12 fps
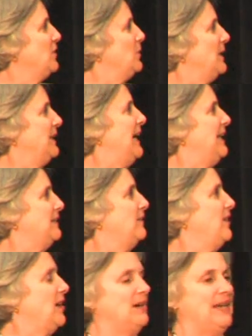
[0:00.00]
to it at the
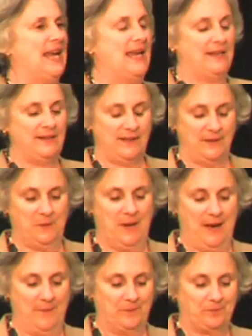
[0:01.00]
very end?
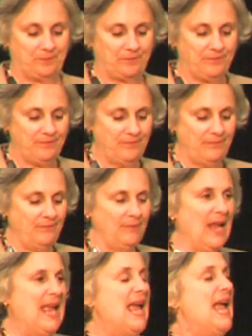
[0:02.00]
Okay.
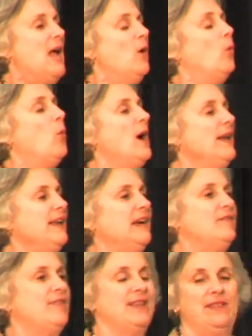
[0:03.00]
One
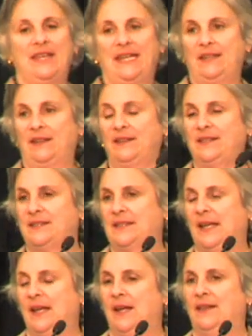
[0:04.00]
of the things
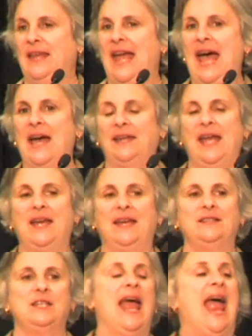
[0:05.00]
that
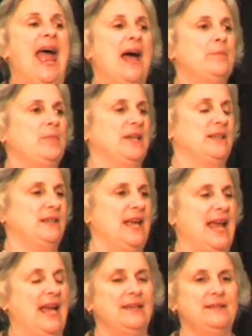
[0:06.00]
has happened
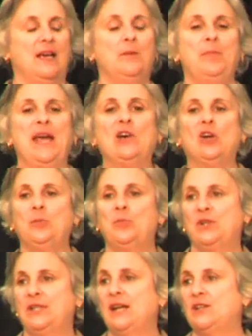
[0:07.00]
as apparel
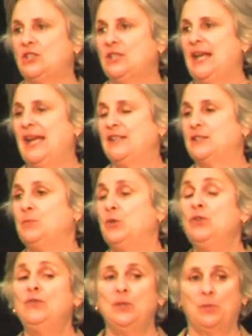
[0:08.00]
production has
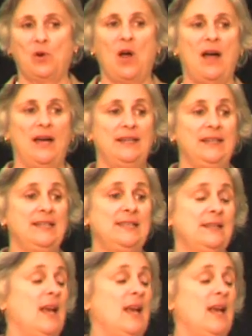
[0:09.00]
moved abroad is